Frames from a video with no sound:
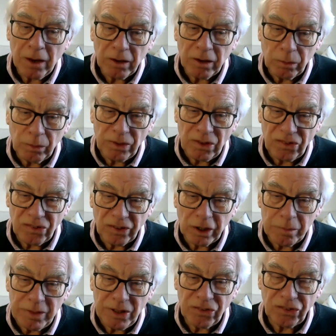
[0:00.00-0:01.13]
who were
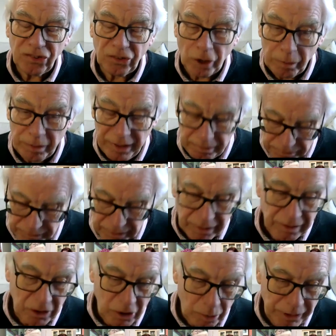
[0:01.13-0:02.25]
determined to stop it
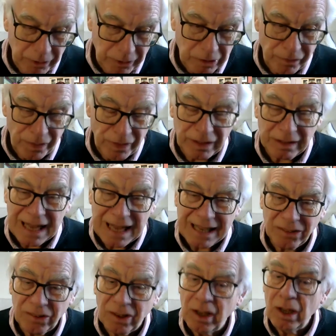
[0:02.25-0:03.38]
coming over their land,